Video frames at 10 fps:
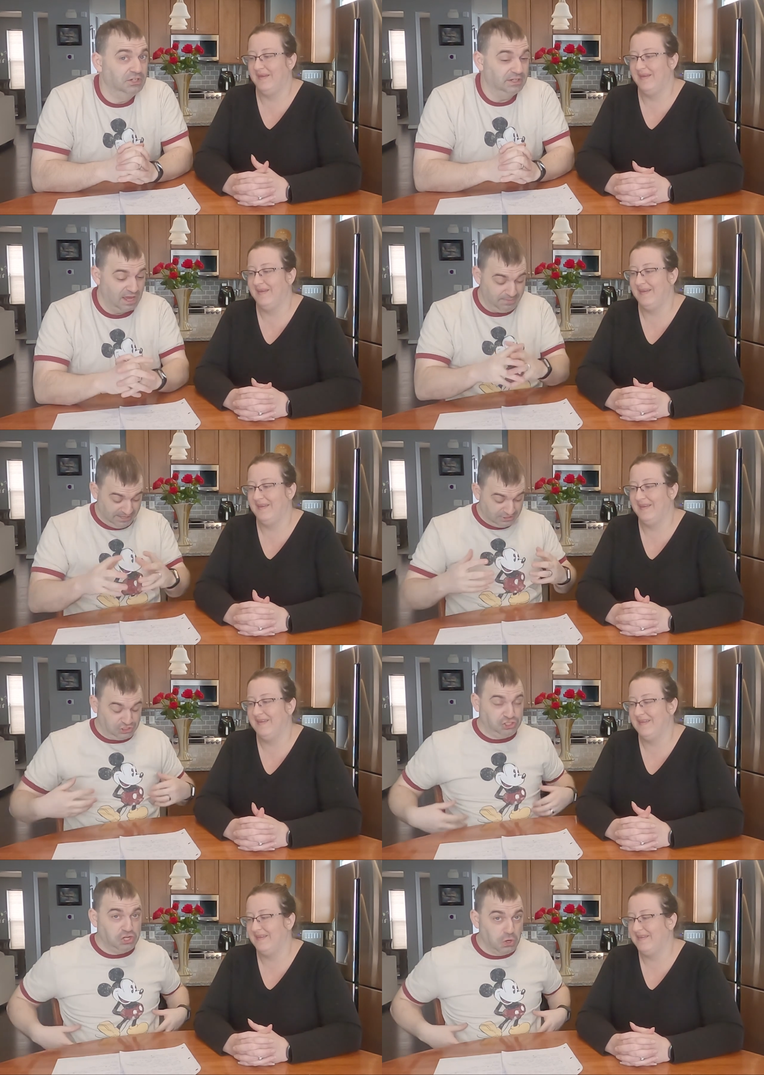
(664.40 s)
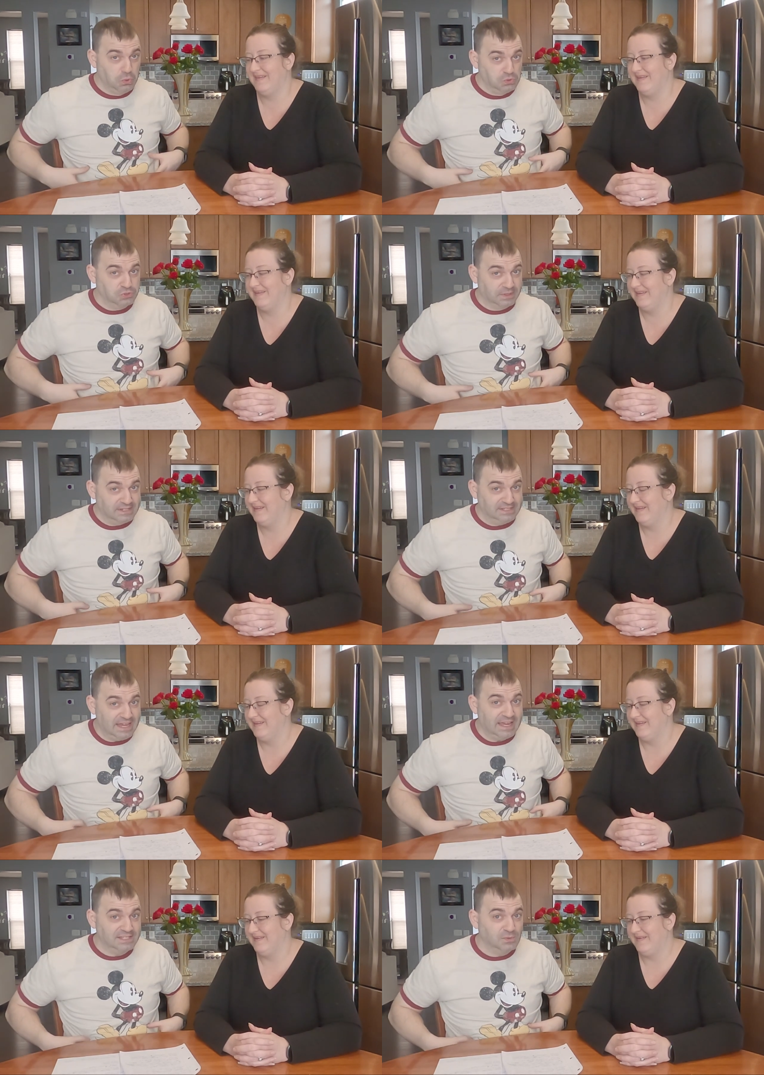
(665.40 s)
Speaker 1: good. I mean, it shows. When I
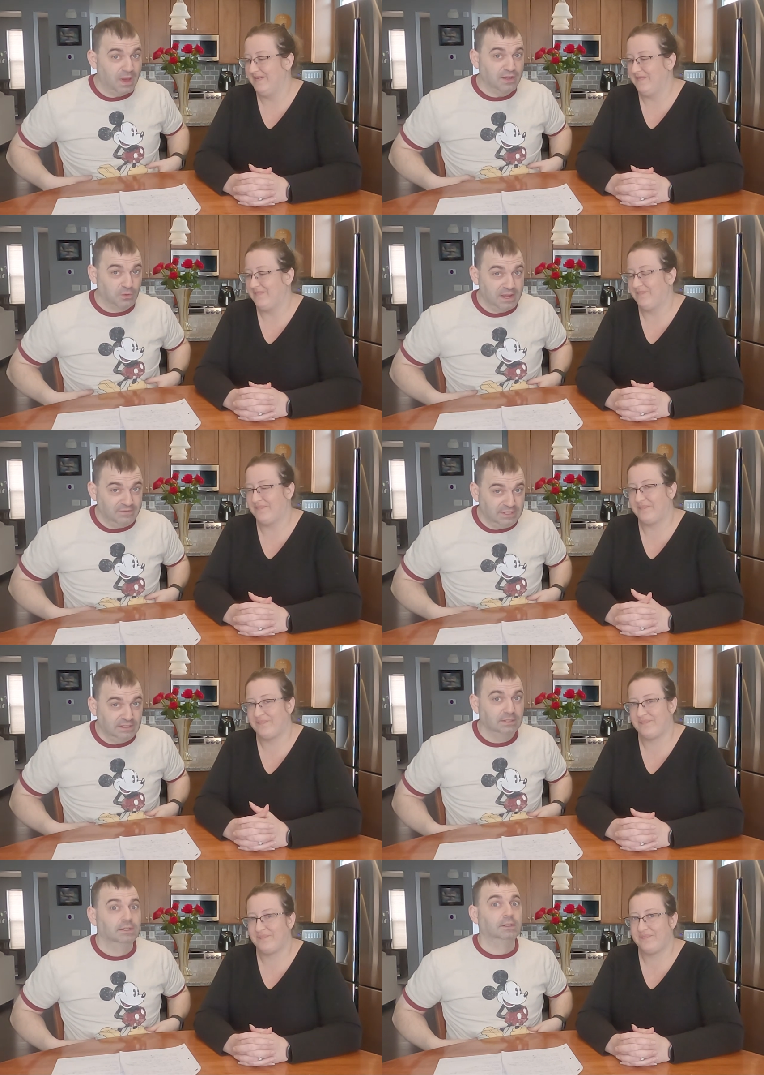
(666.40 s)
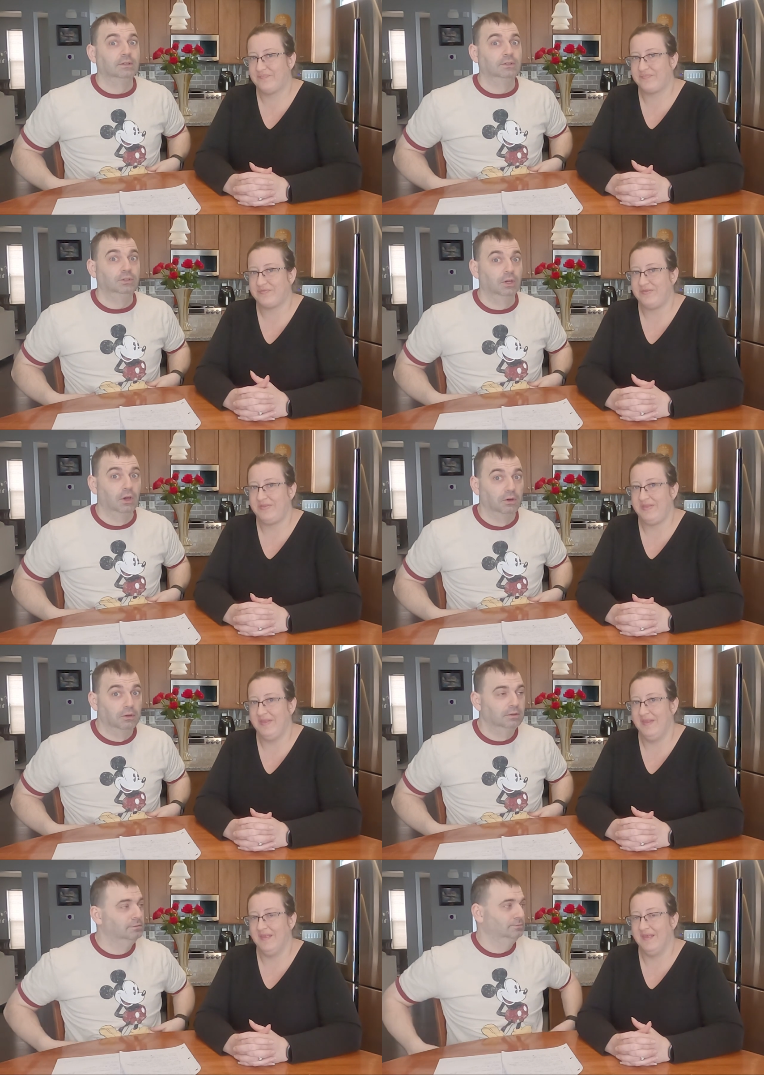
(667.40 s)
say I sweat gravy, yeah.
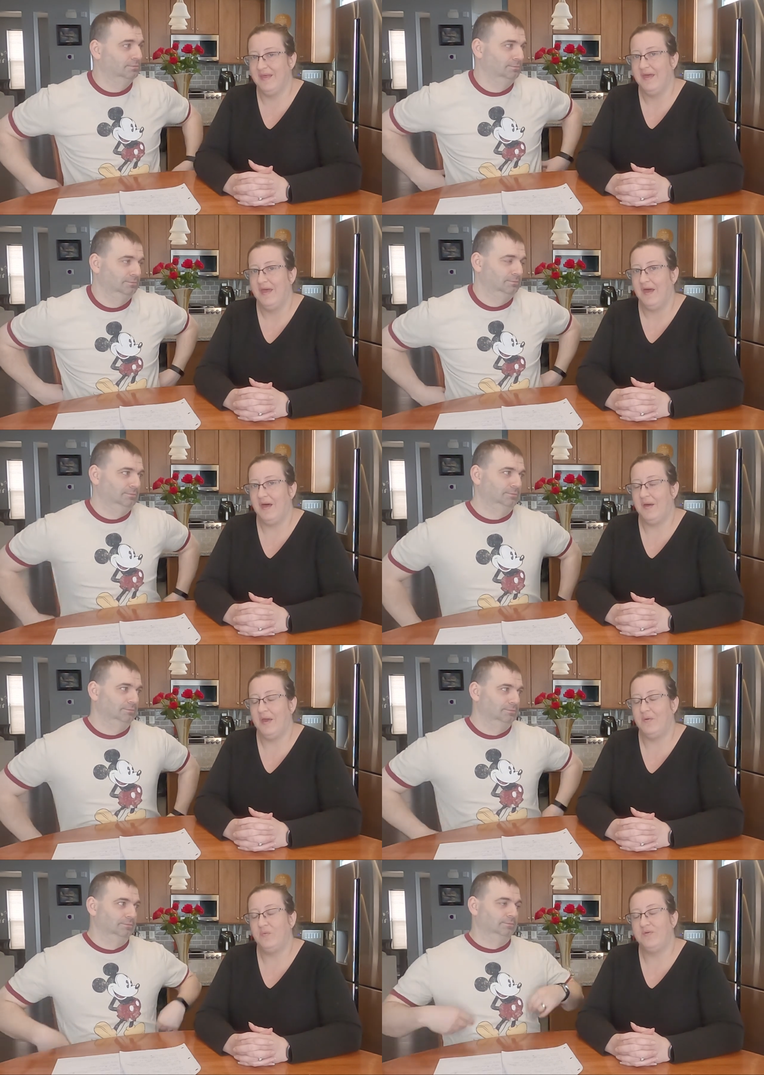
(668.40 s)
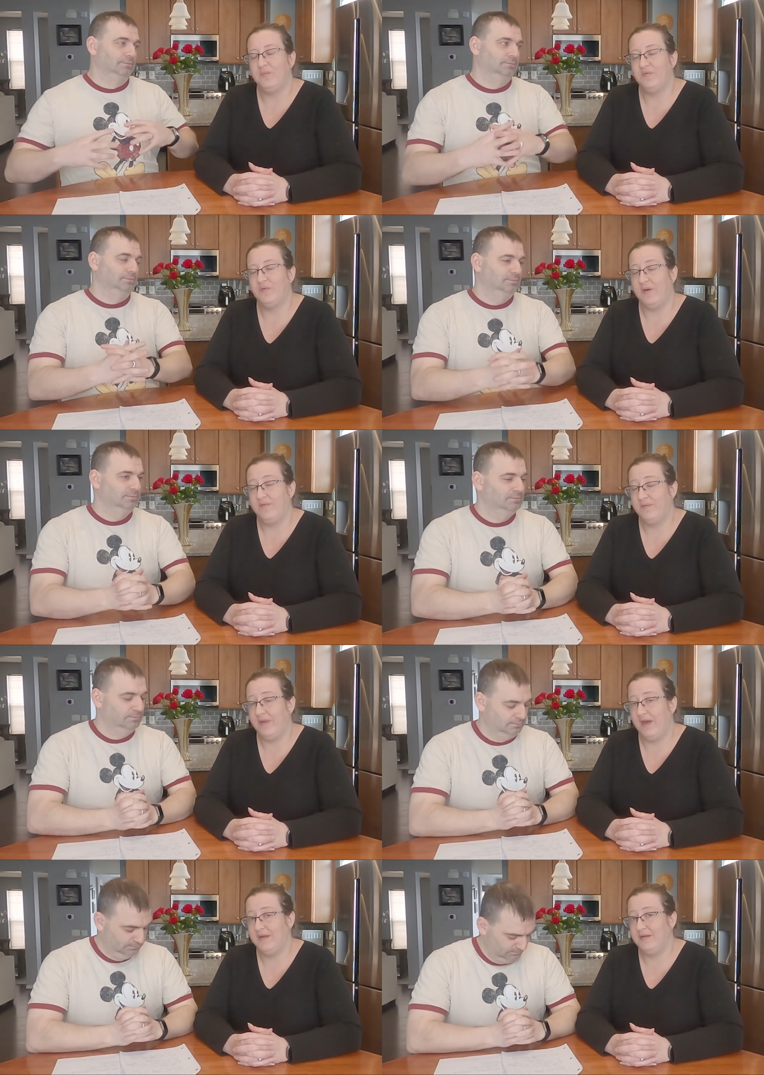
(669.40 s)
Speaker 2: Uh, and we've moved away from
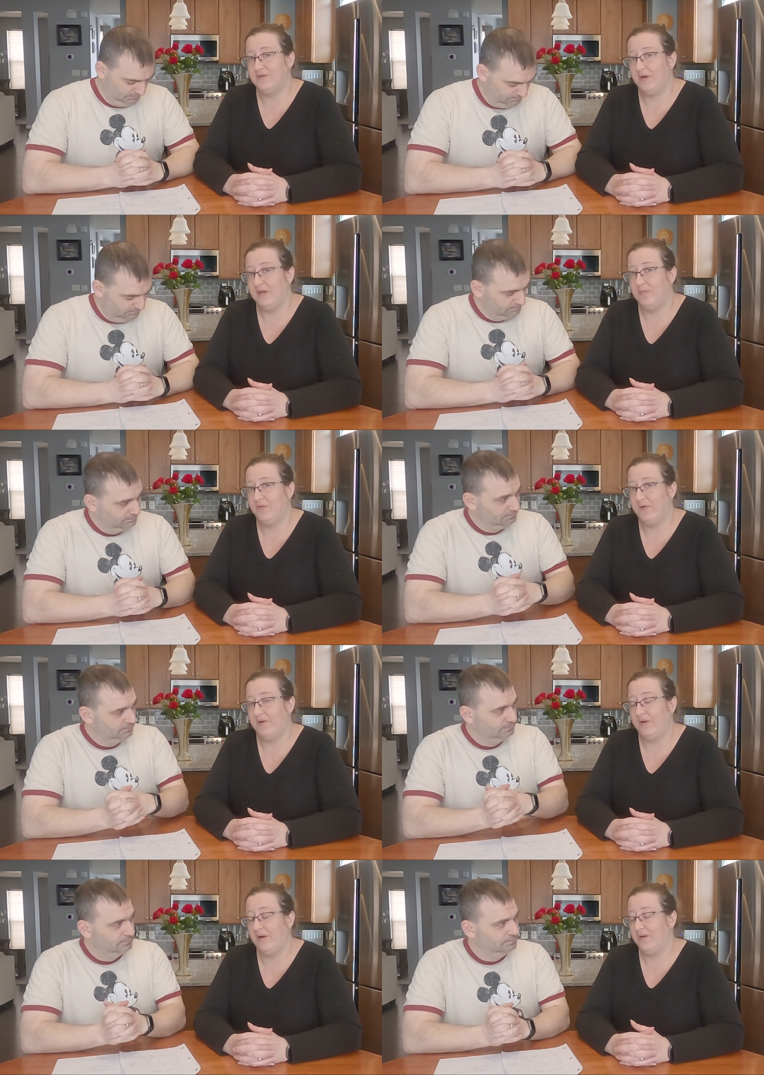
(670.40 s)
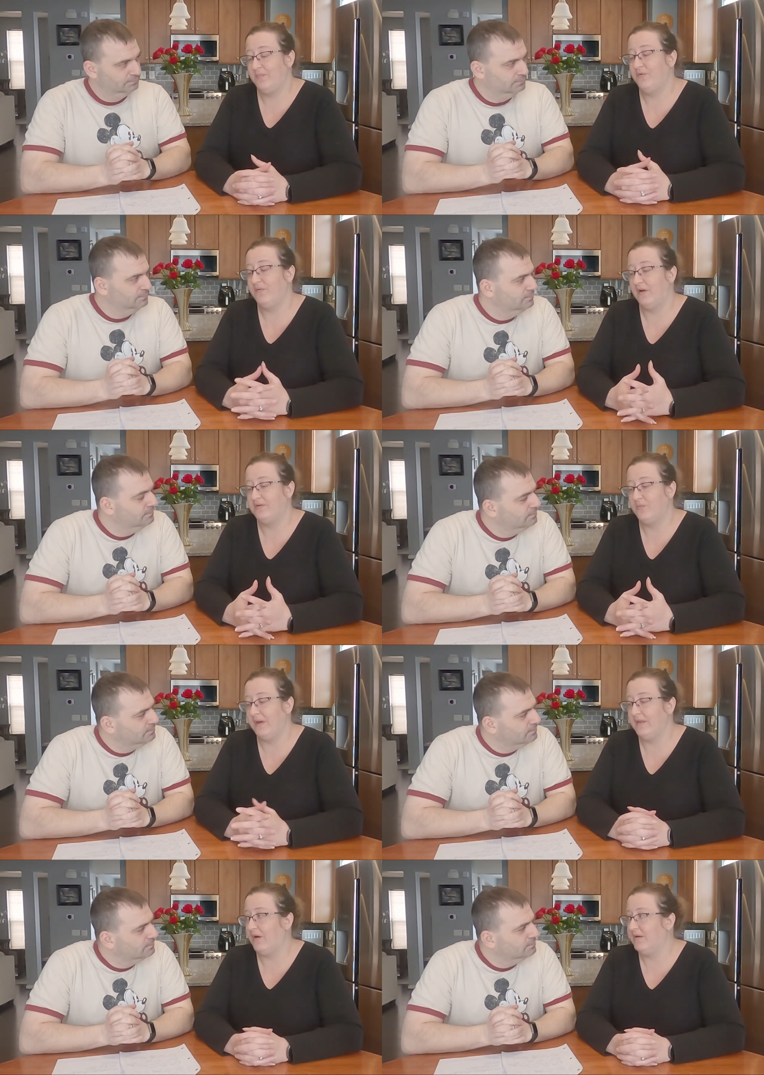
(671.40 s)
that in trying to move uh, move on to
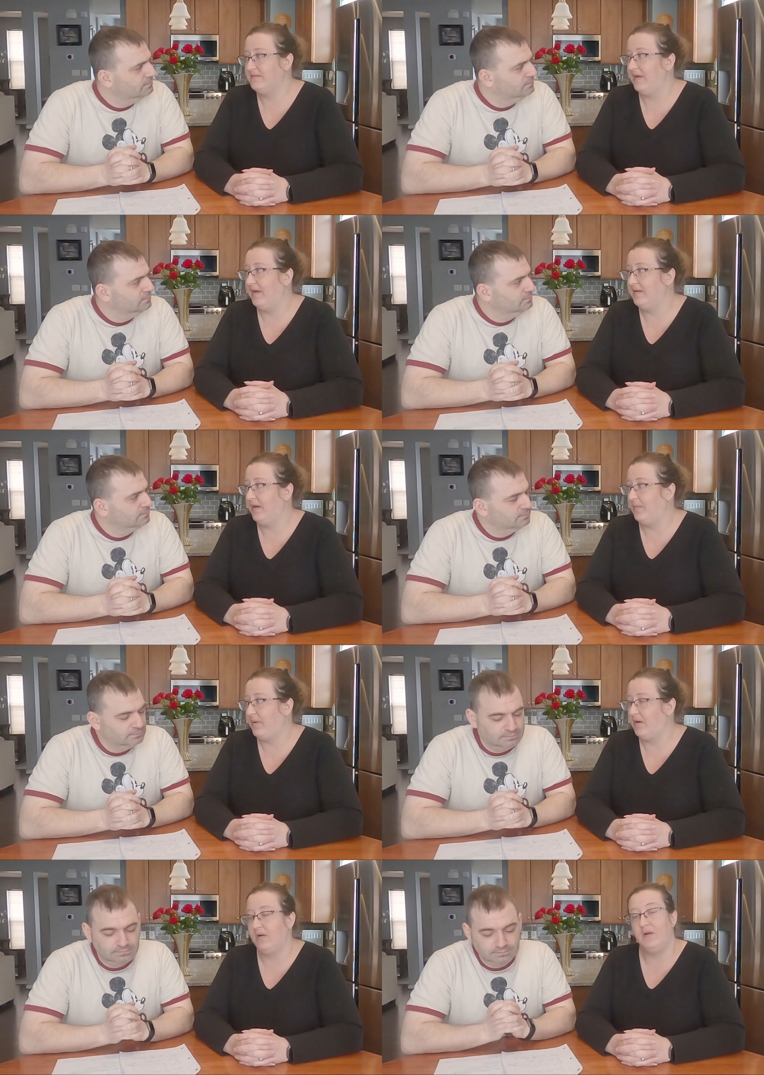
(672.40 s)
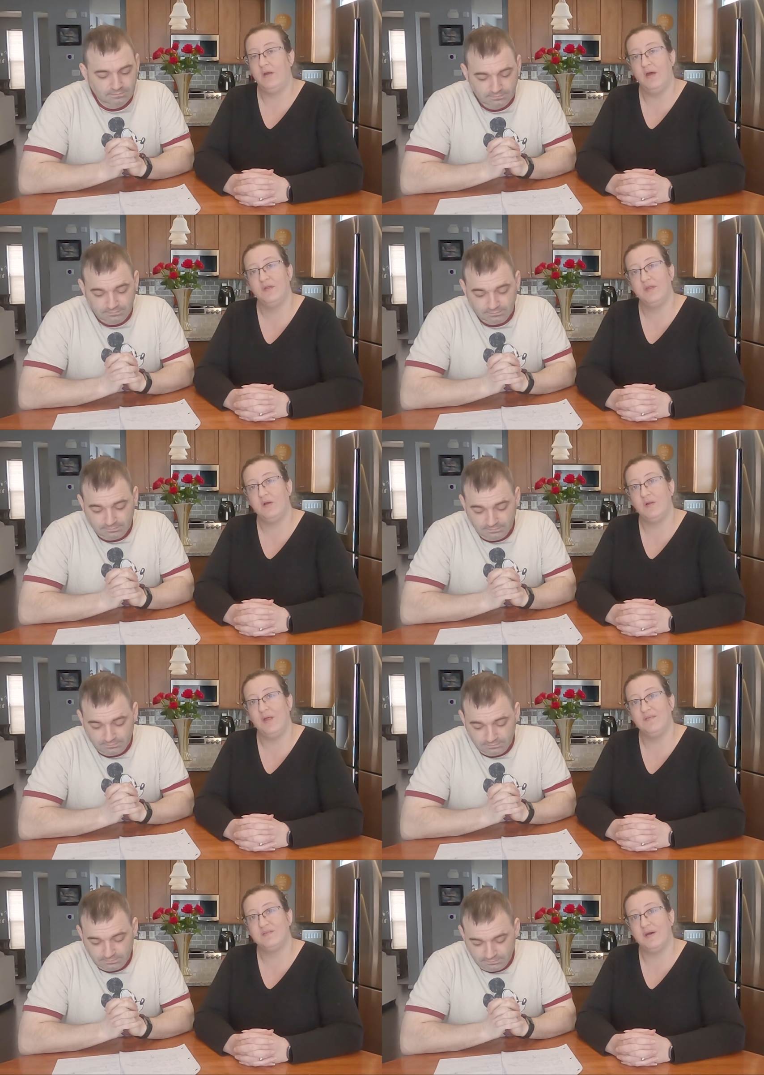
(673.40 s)
weight loss and a better, healthier
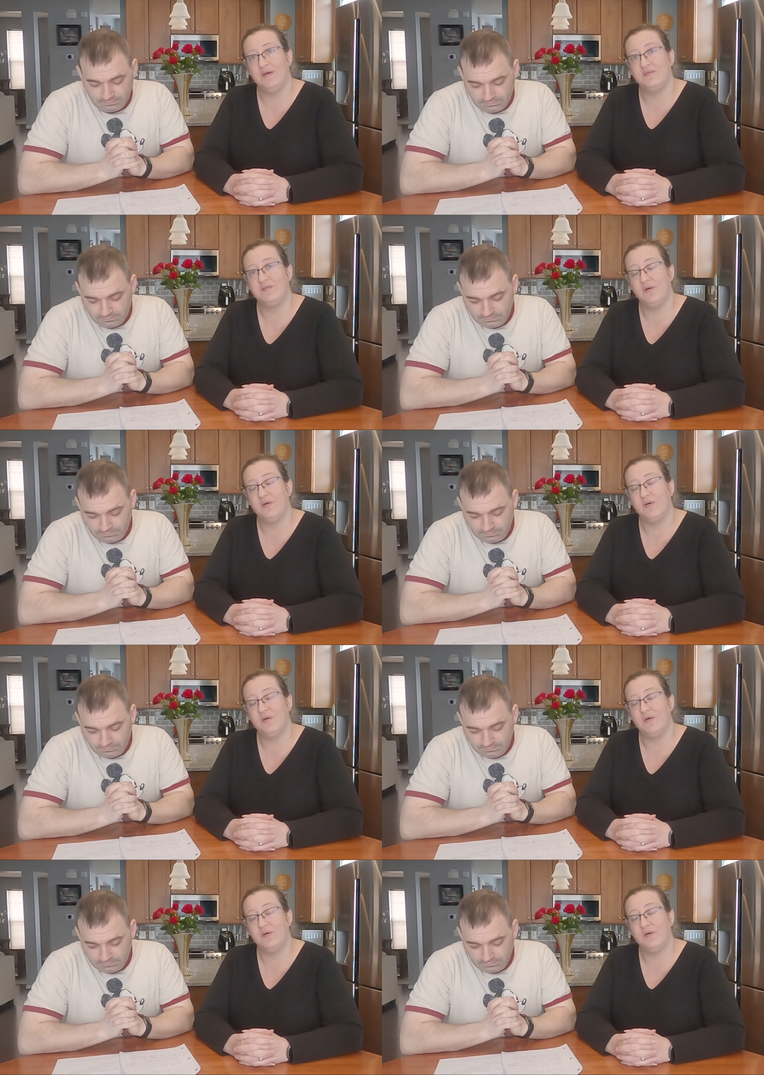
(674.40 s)
lifestyle.